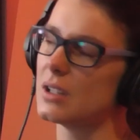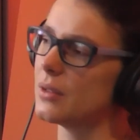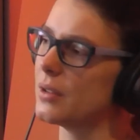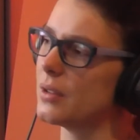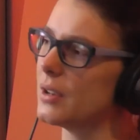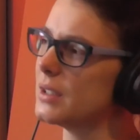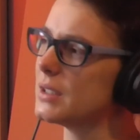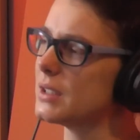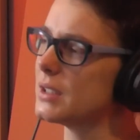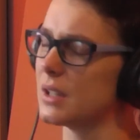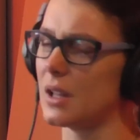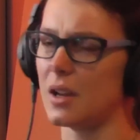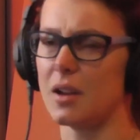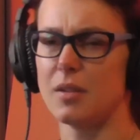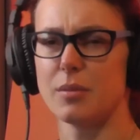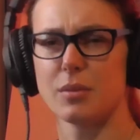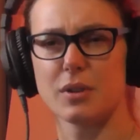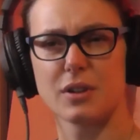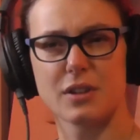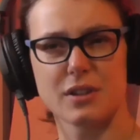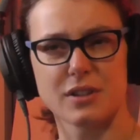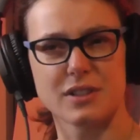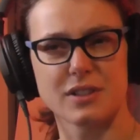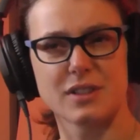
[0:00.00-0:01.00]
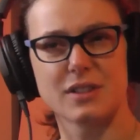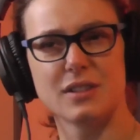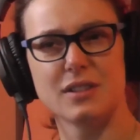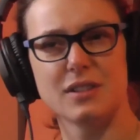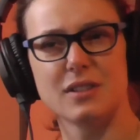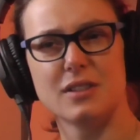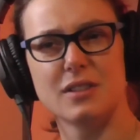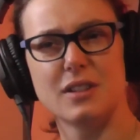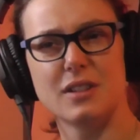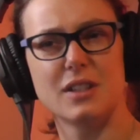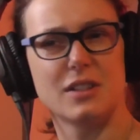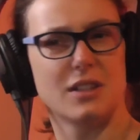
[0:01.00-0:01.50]
ask that because
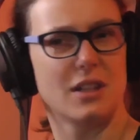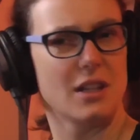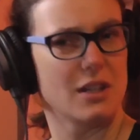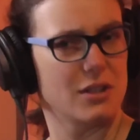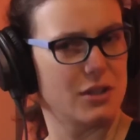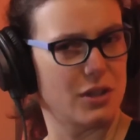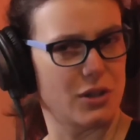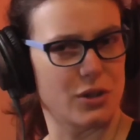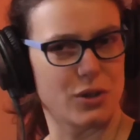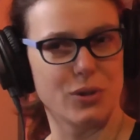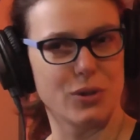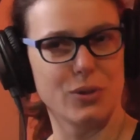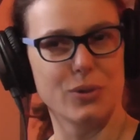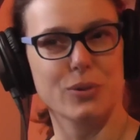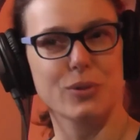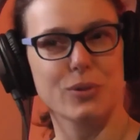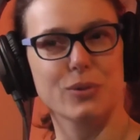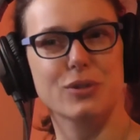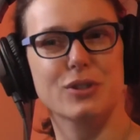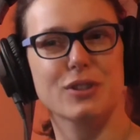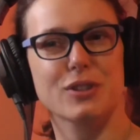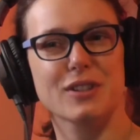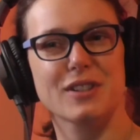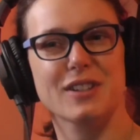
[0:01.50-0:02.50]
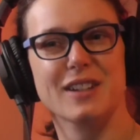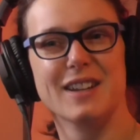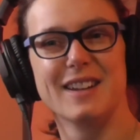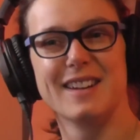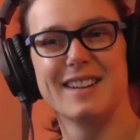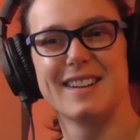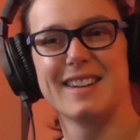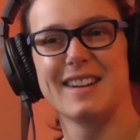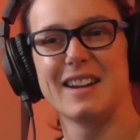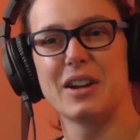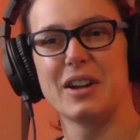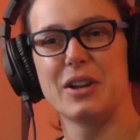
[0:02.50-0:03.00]
these things are huge, and,
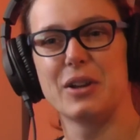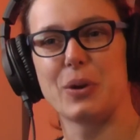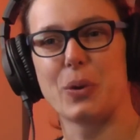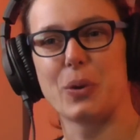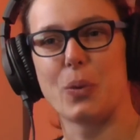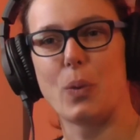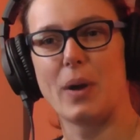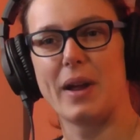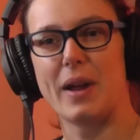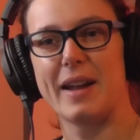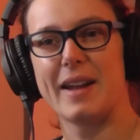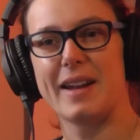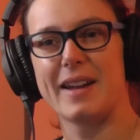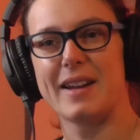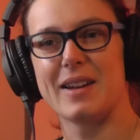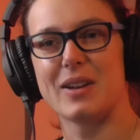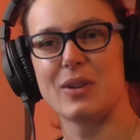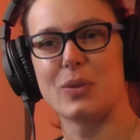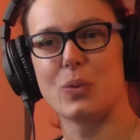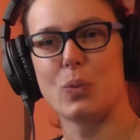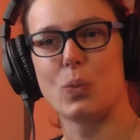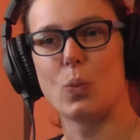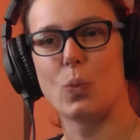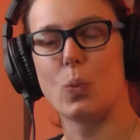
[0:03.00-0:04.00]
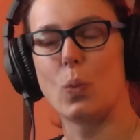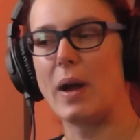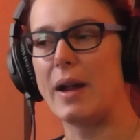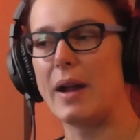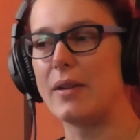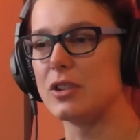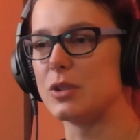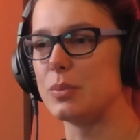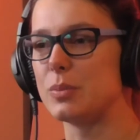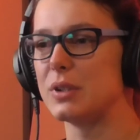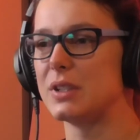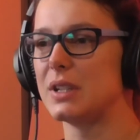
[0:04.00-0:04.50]

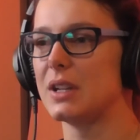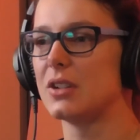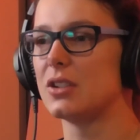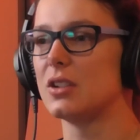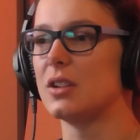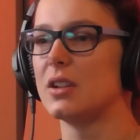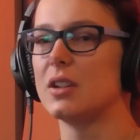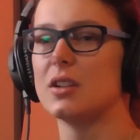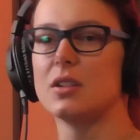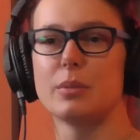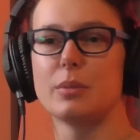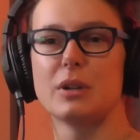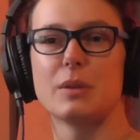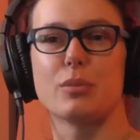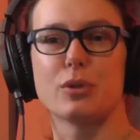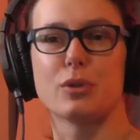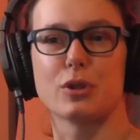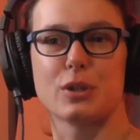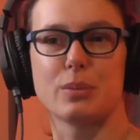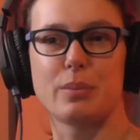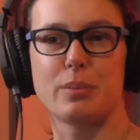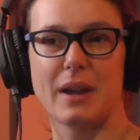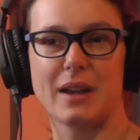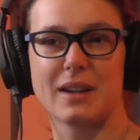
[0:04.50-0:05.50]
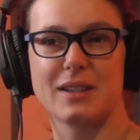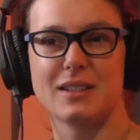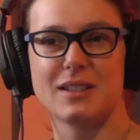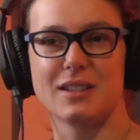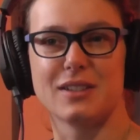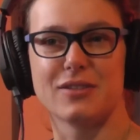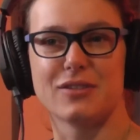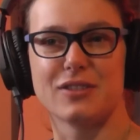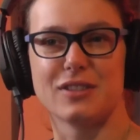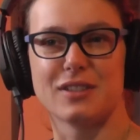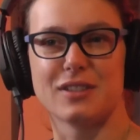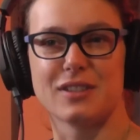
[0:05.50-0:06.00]
where is potentially going to be
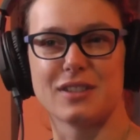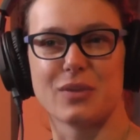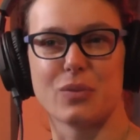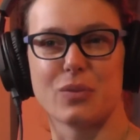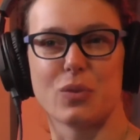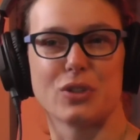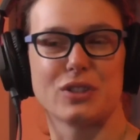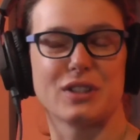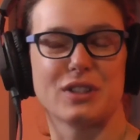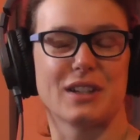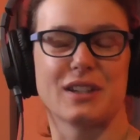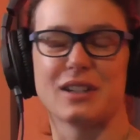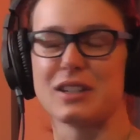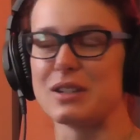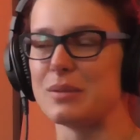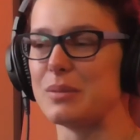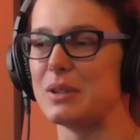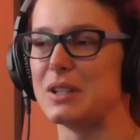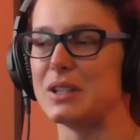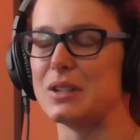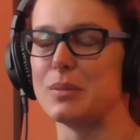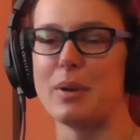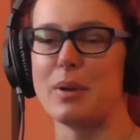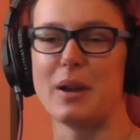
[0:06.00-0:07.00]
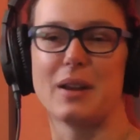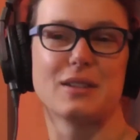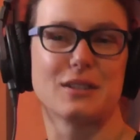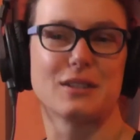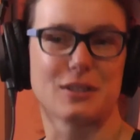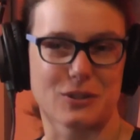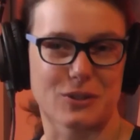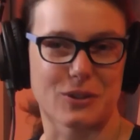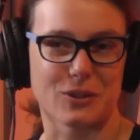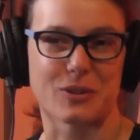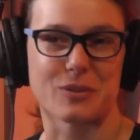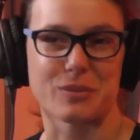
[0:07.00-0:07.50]
prospective and what's that going to be
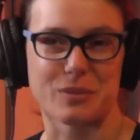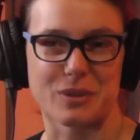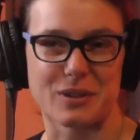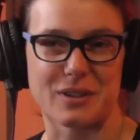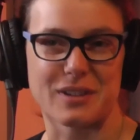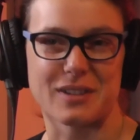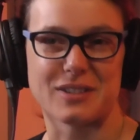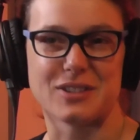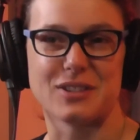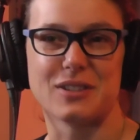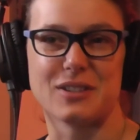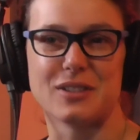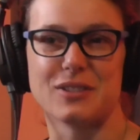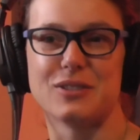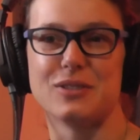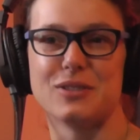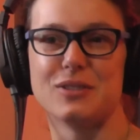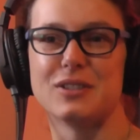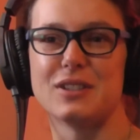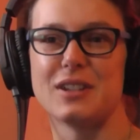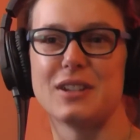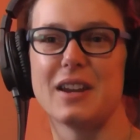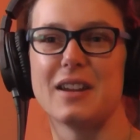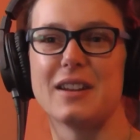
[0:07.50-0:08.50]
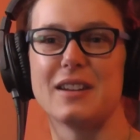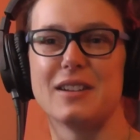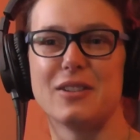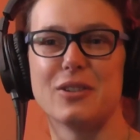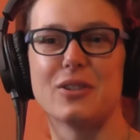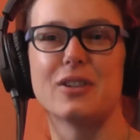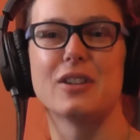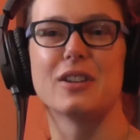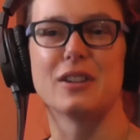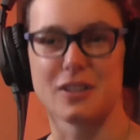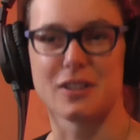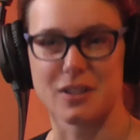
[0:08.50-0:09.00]
dependent on? But as you say,
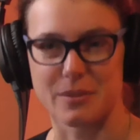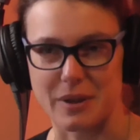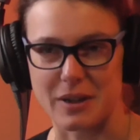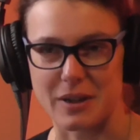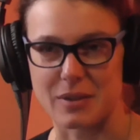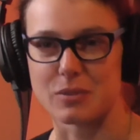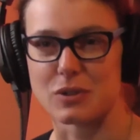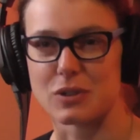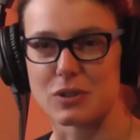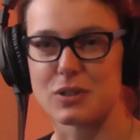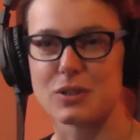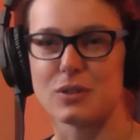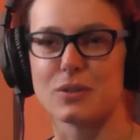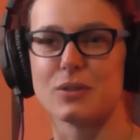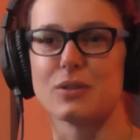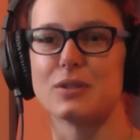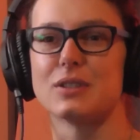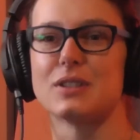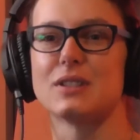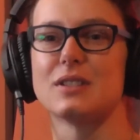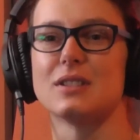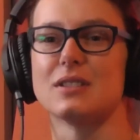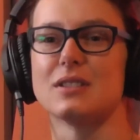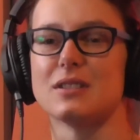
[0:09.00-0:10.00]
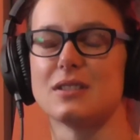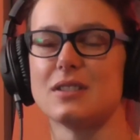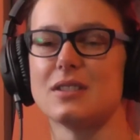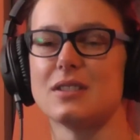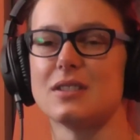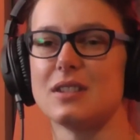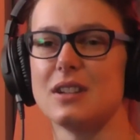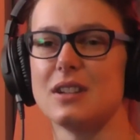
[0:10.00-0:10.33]
looking at the magma source and